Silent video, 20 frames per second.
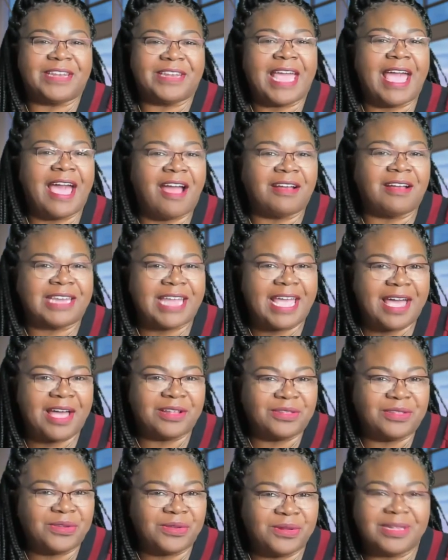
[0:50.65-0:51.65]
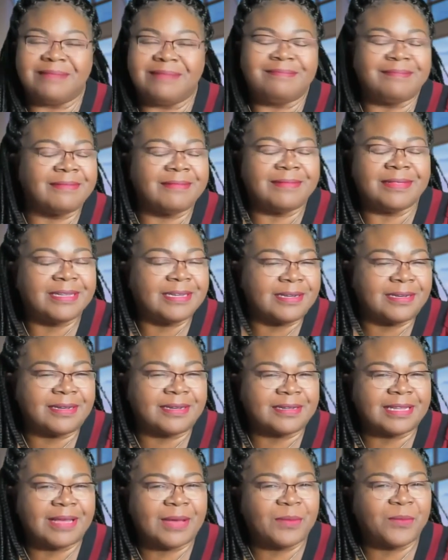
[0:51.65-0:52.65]
They are now,
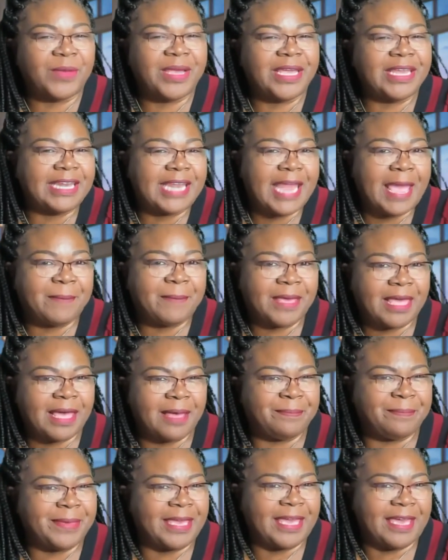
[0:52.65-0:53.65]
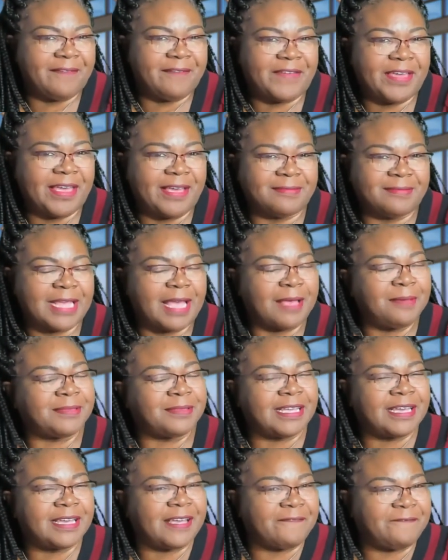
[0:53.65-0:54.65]
look, when did they become BFFs? I'm
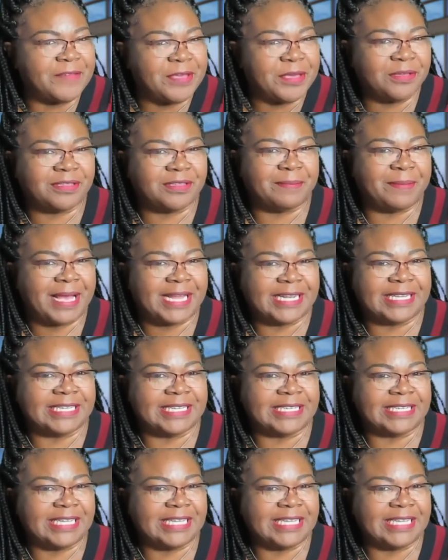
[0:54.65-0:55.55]
still confused about this